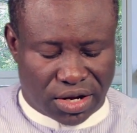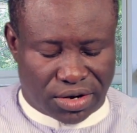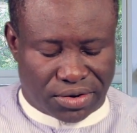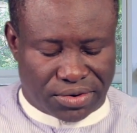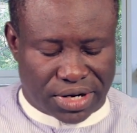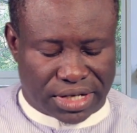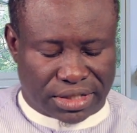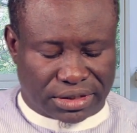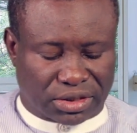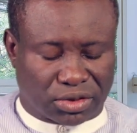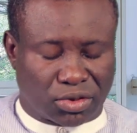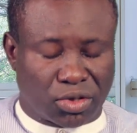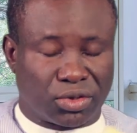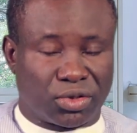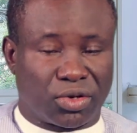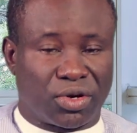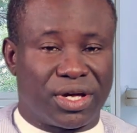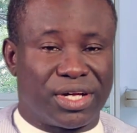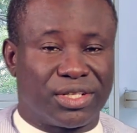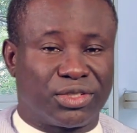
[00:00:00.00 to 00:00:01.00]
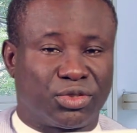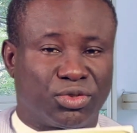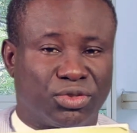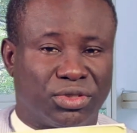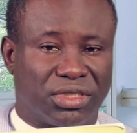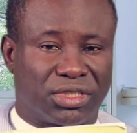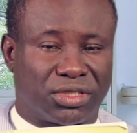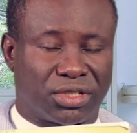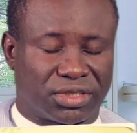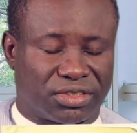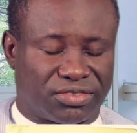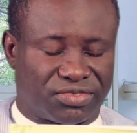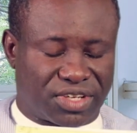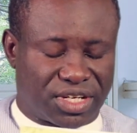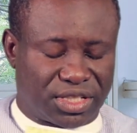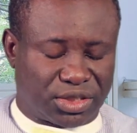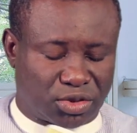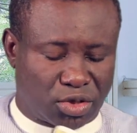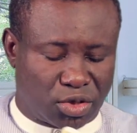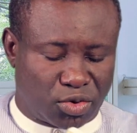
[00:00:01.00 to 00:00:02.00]
Restore Your Health Through
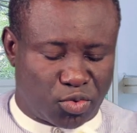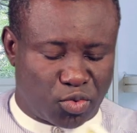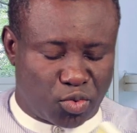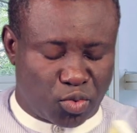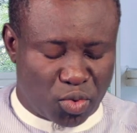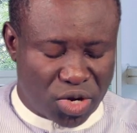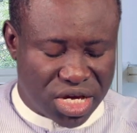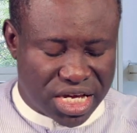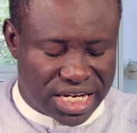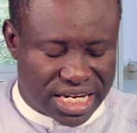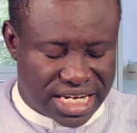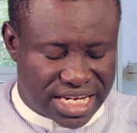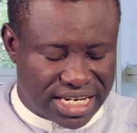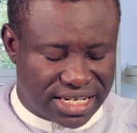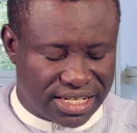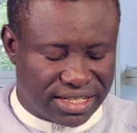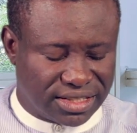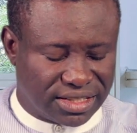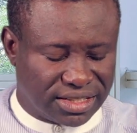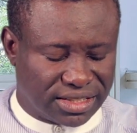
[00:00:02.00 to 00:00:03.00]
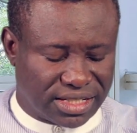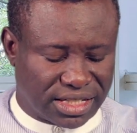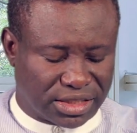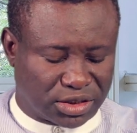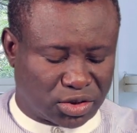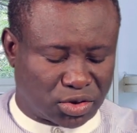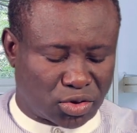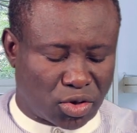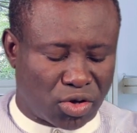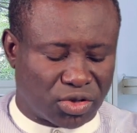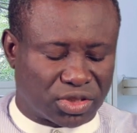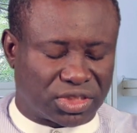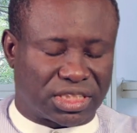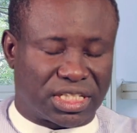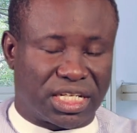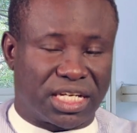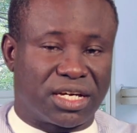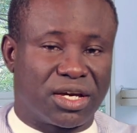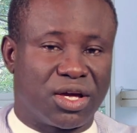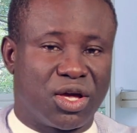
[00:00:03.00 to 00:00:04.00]
Detoxification, Winning the
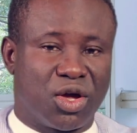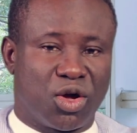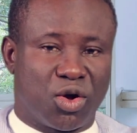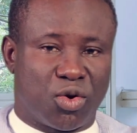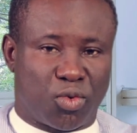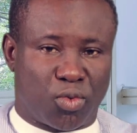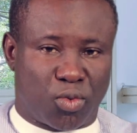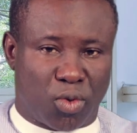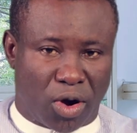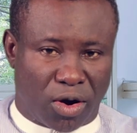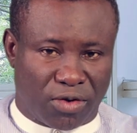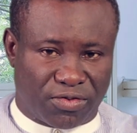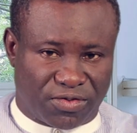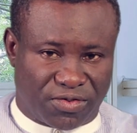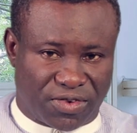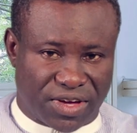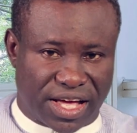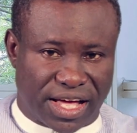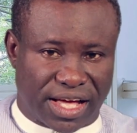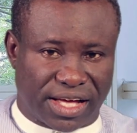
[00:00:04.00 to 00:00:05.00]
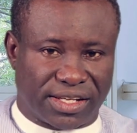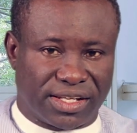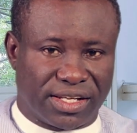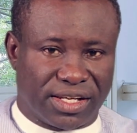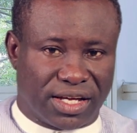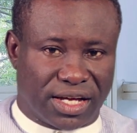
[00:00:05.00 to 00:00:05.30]
Toxic Warfare.